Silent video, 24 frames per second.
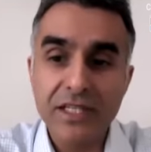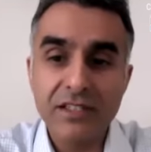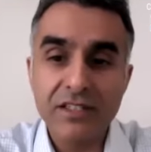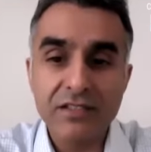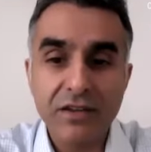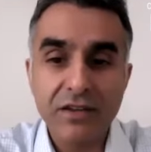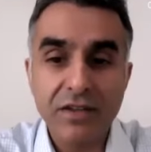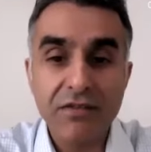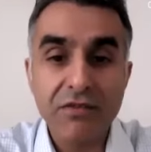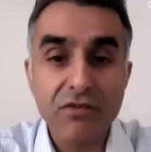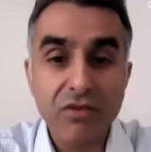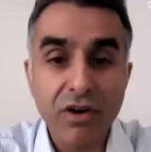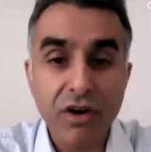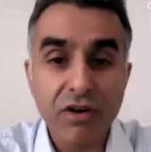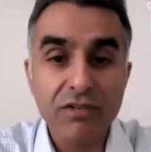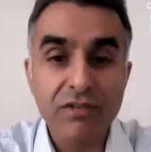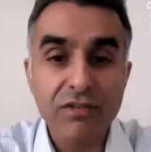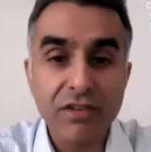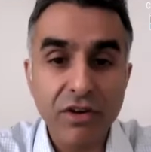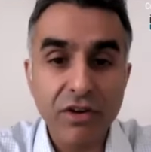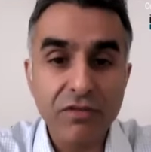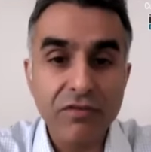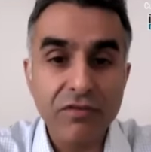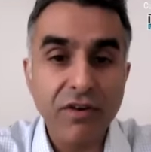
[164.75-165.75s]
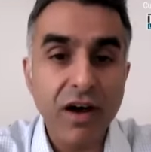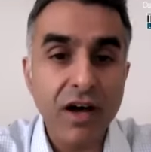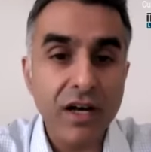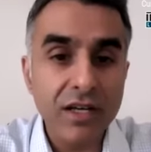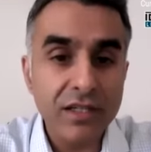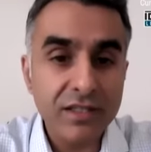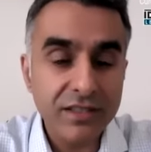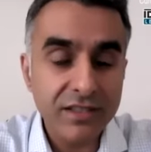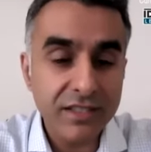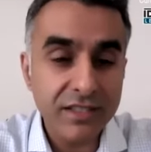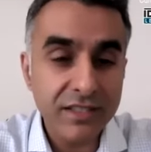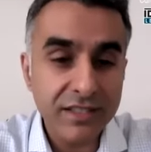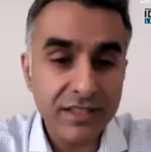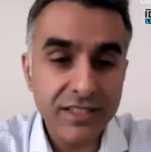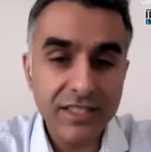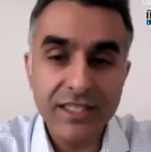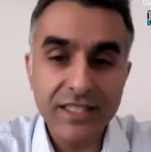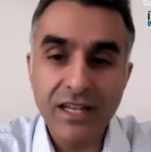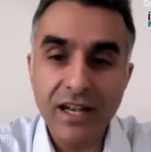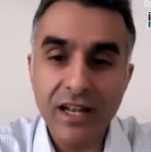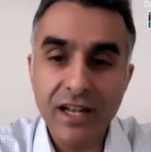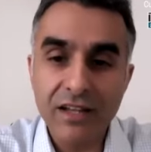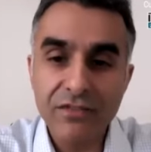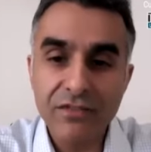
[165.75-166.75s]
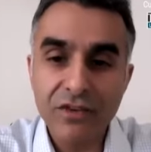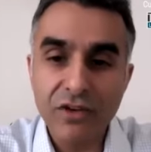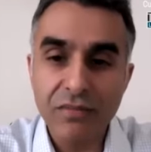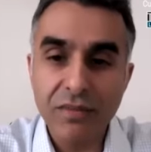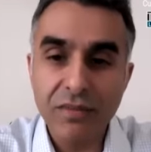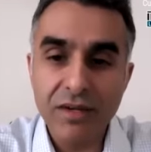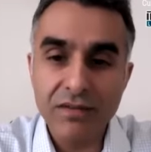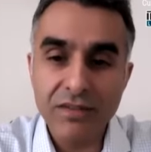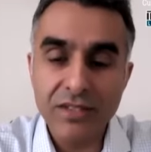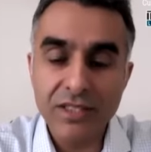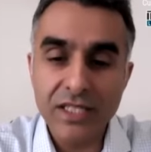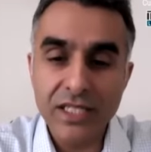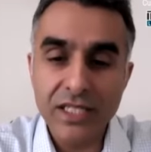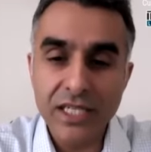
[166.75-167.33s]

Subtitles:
So they've grown so far in the last few months.